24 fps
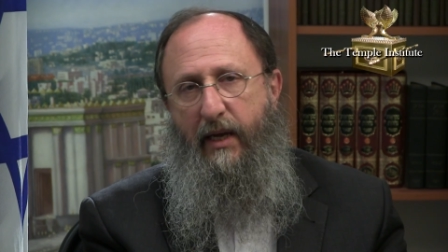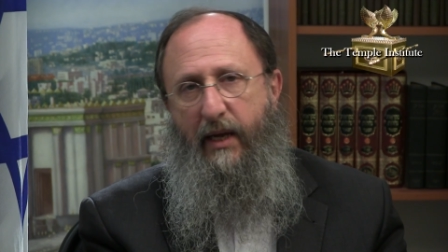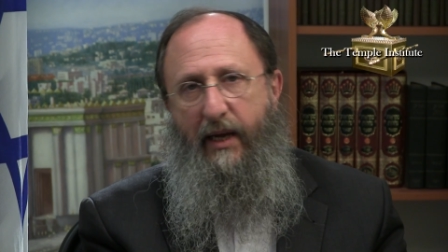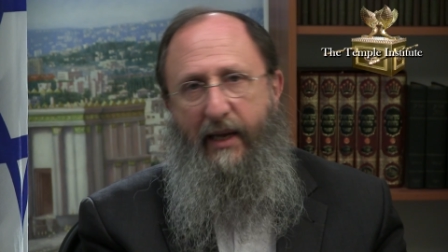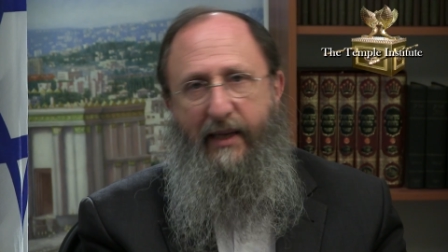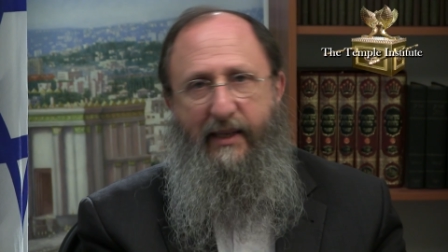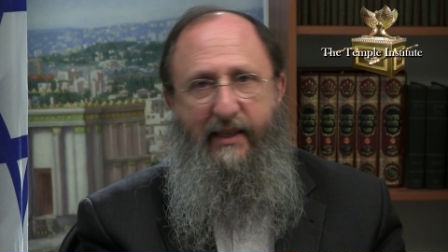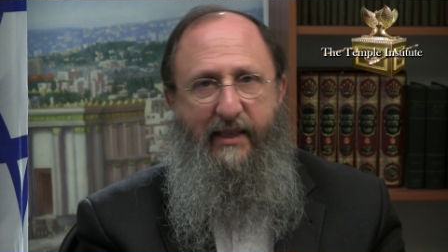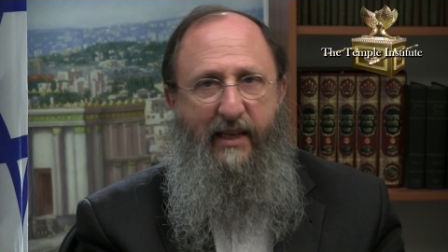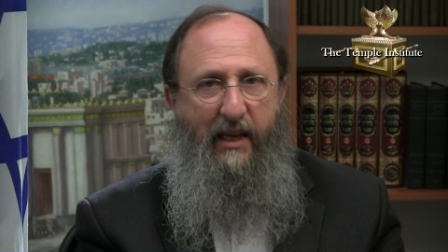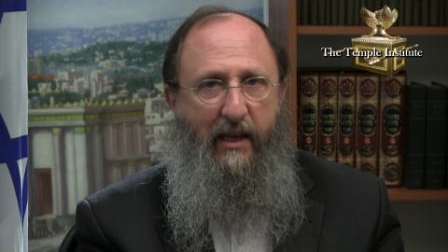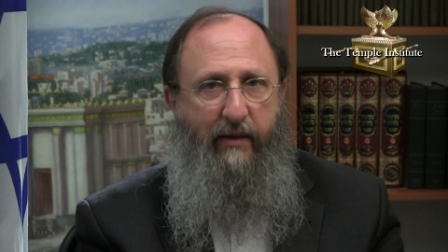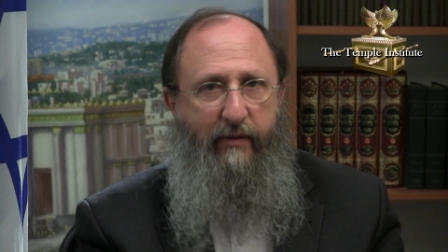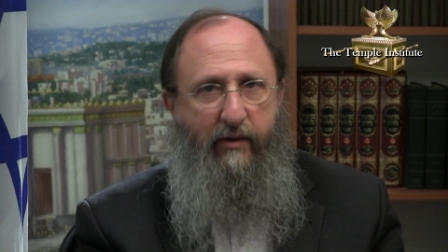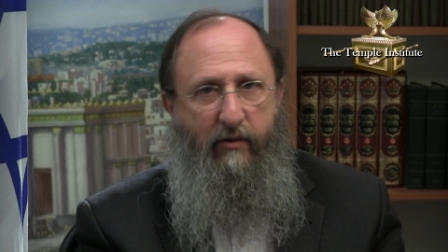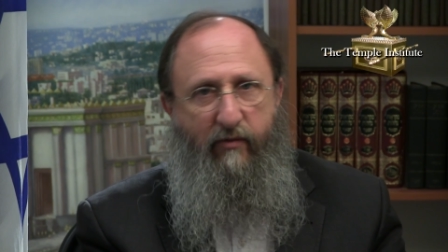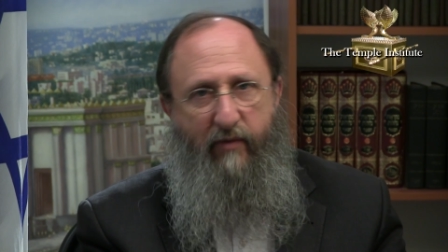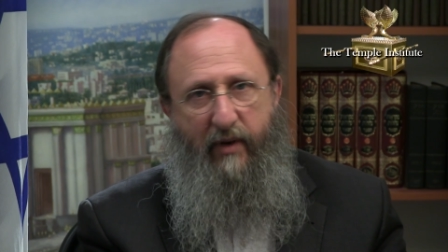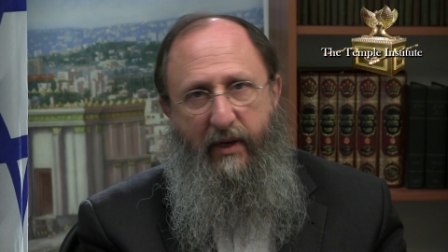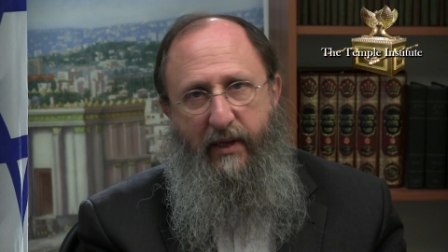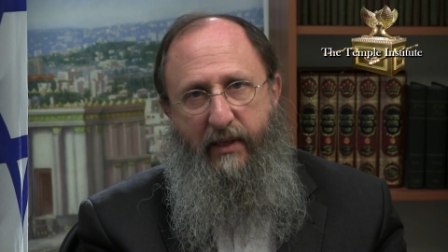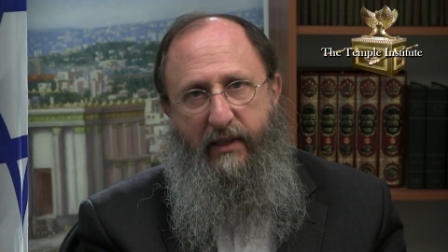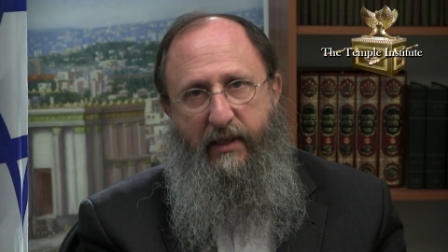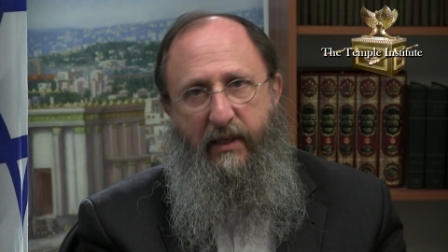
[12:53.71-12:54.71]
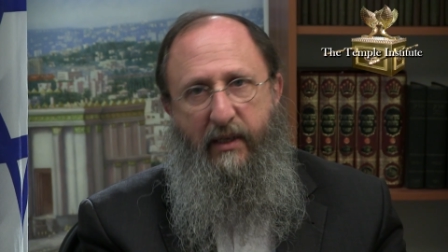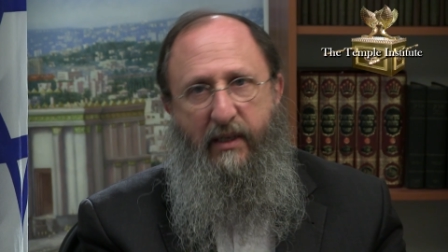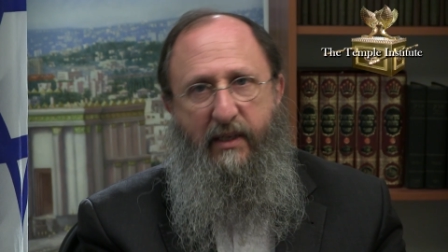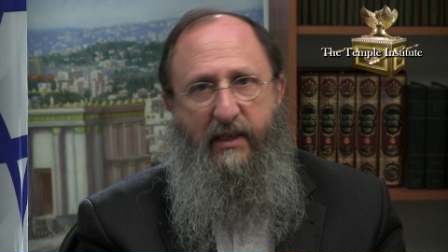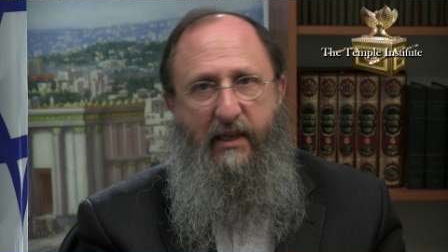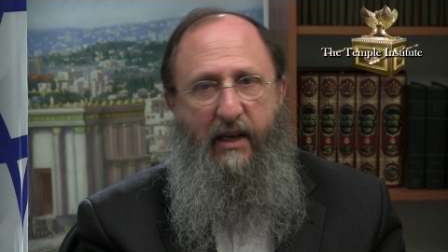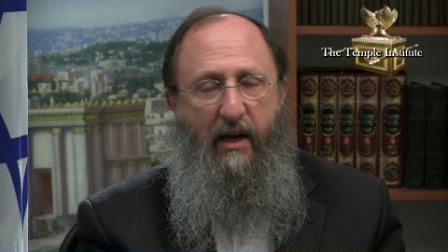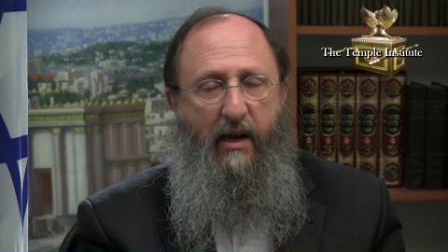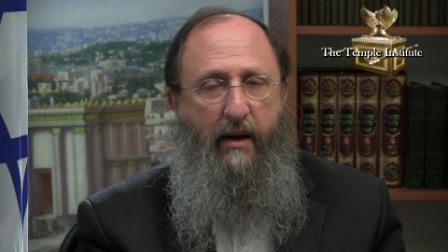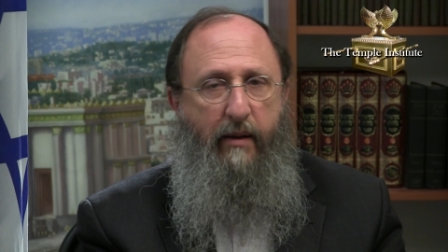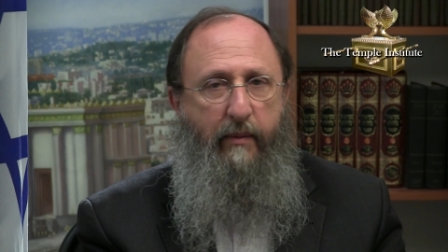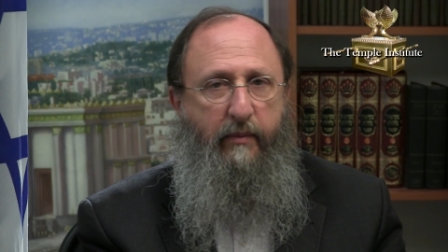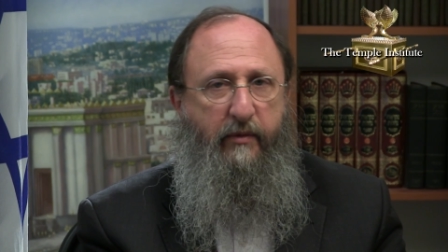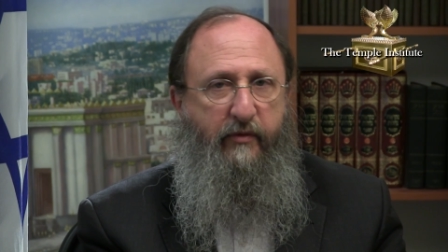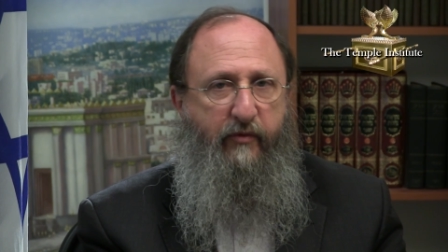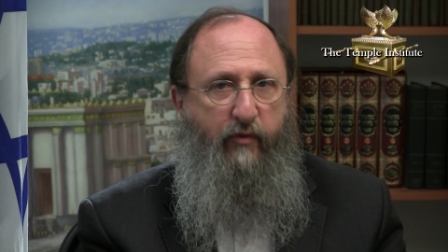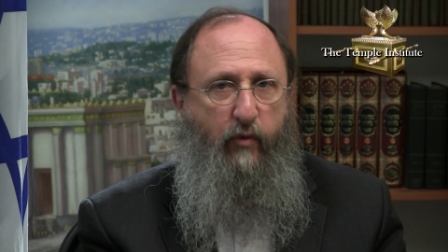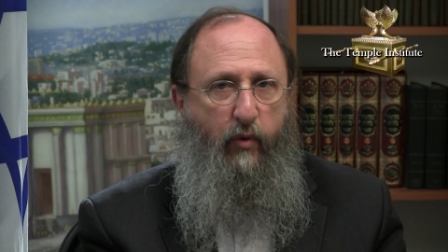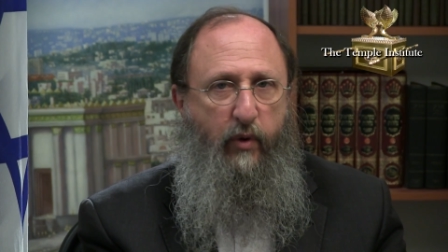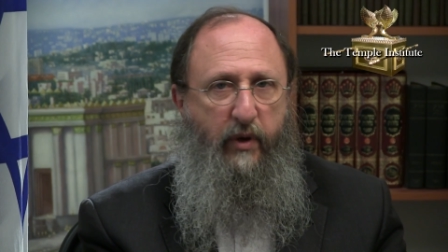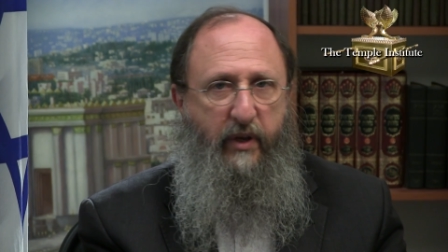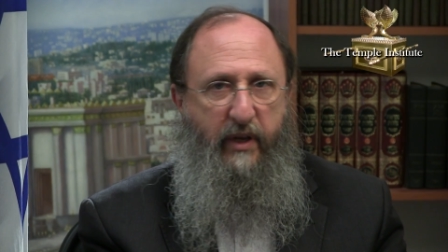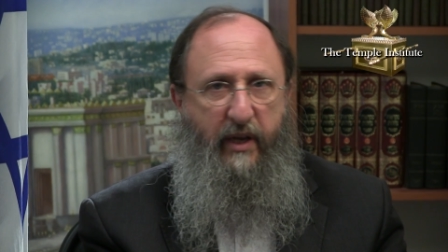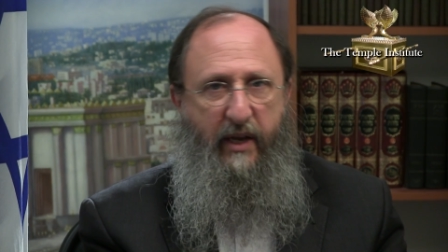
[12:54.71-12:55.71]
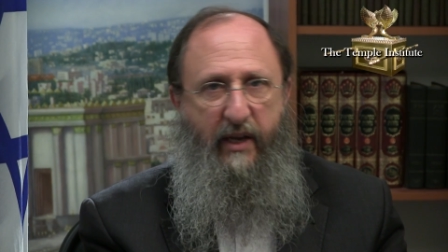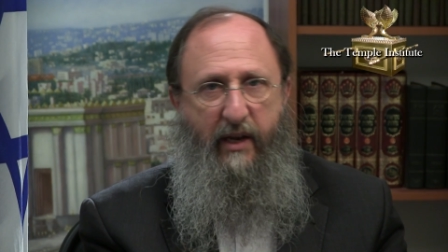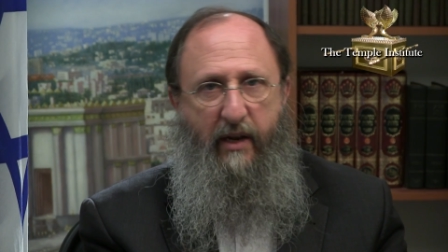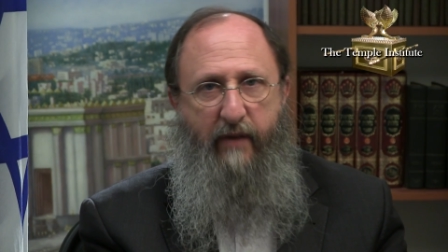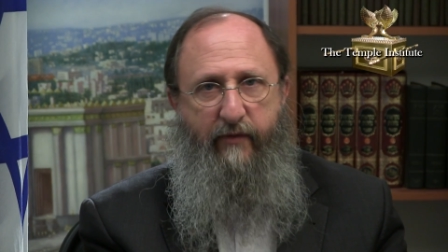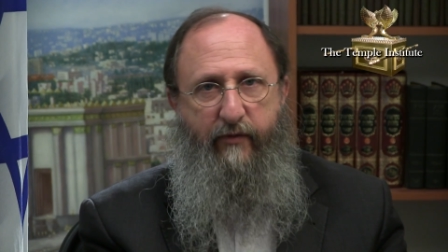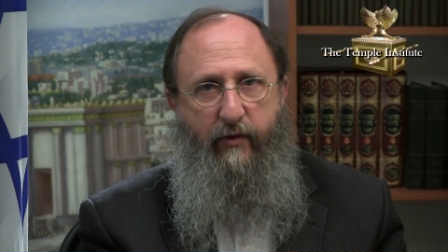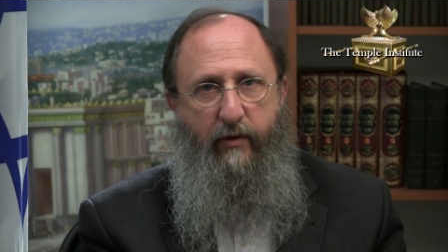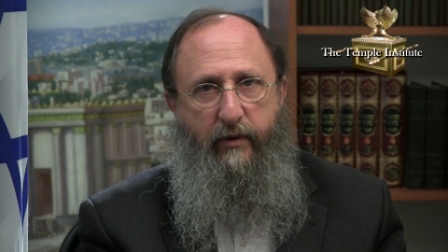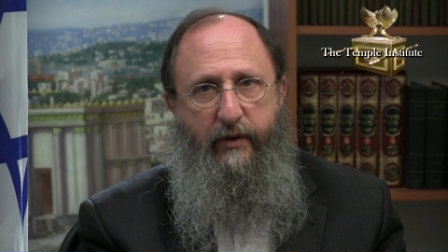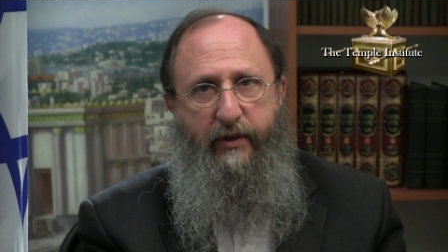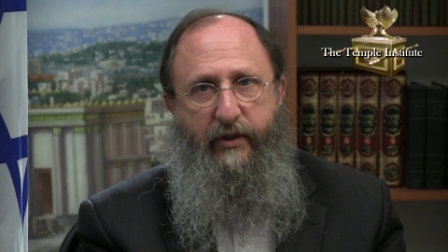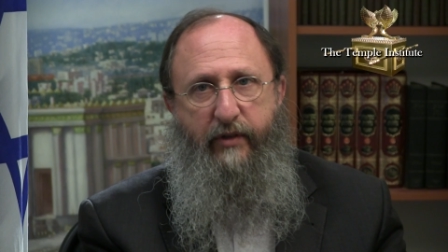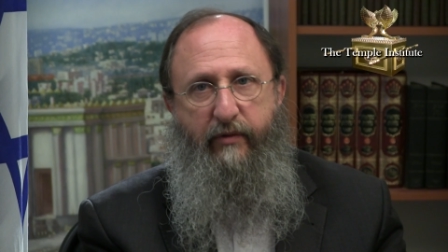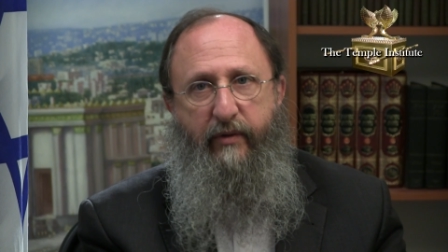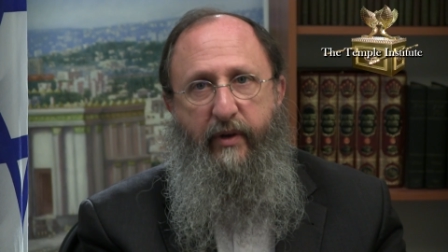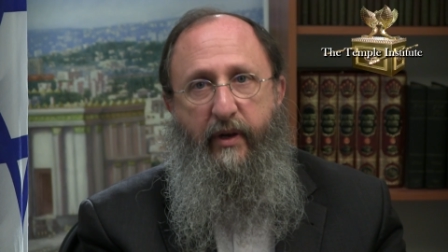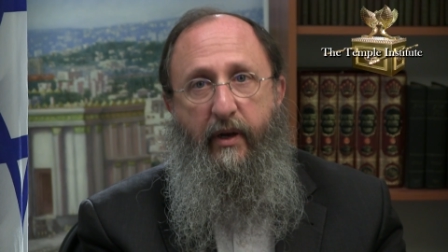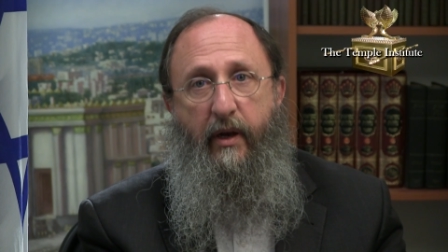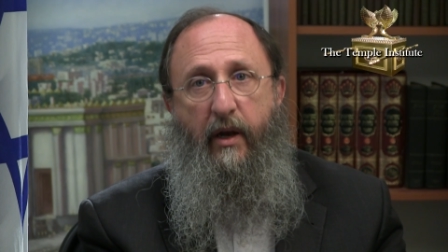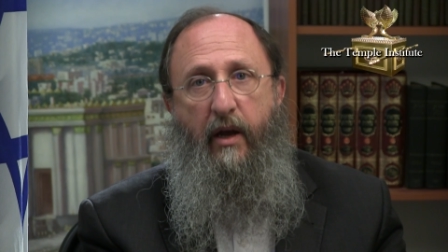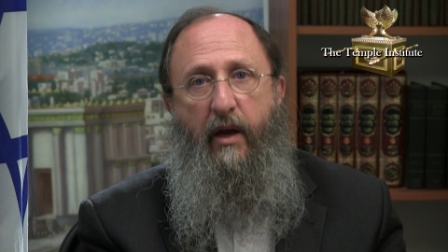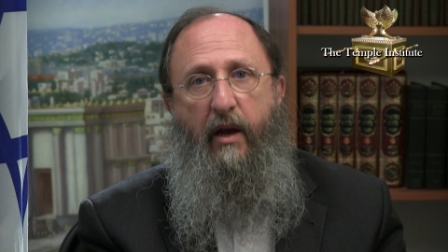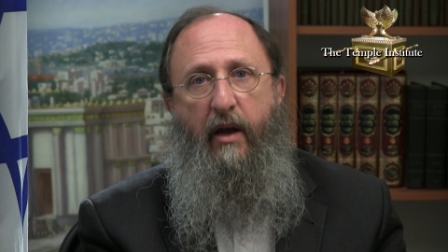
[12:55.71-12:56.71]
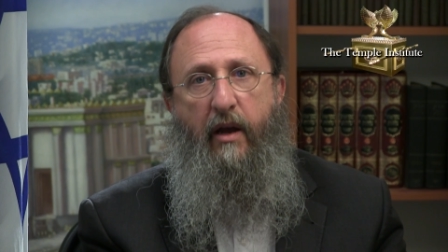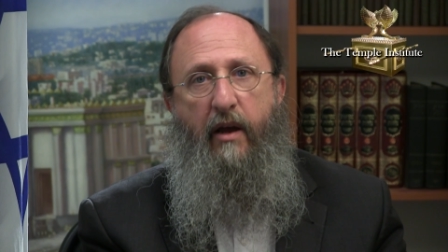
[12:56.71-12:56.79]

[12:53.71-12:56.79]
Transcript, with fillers: as David writes in Psalms forty-eight and verse three,